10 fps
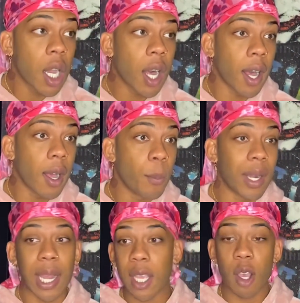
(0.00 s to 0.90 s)

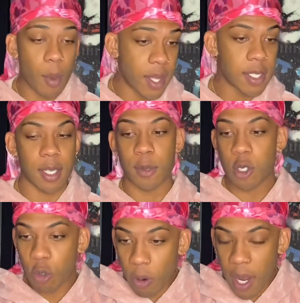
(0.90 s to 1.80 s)
Like, comment,
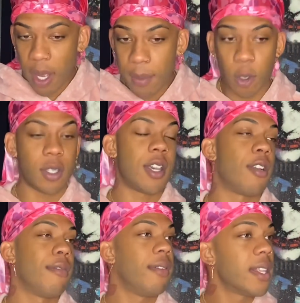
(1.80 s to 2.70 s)
subscribe, go tell
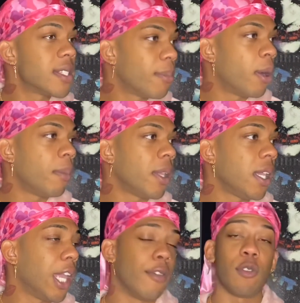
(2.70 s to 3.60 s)
your friends about
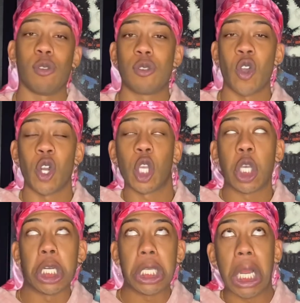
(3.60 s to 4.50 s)
me. If you don't,
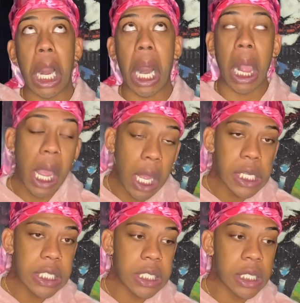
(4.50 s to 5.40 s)
could care
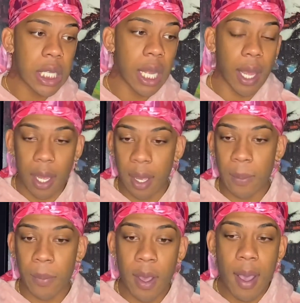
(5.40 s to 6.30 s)
less.
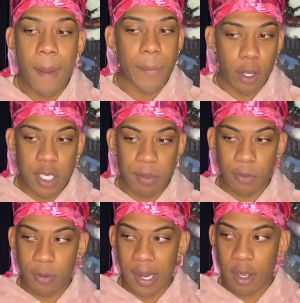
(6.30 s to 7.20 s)
But also
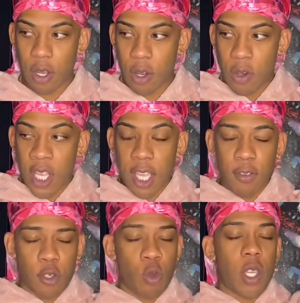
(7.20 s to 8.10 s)
before I go,
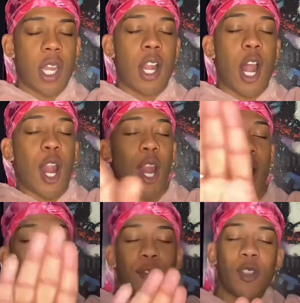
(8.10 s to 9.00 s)
if you cannot
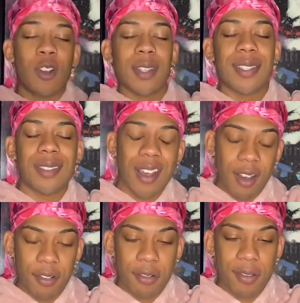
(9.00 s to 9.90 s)
love
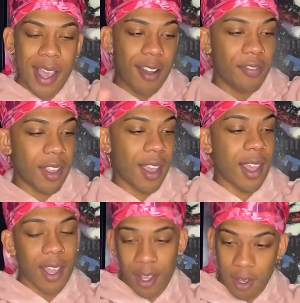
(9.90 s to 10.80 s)
yourself, how in the
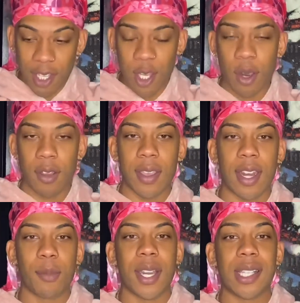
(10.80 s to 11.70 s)
hell can you love
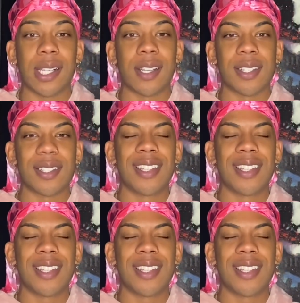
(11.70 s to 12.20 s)
anybody else?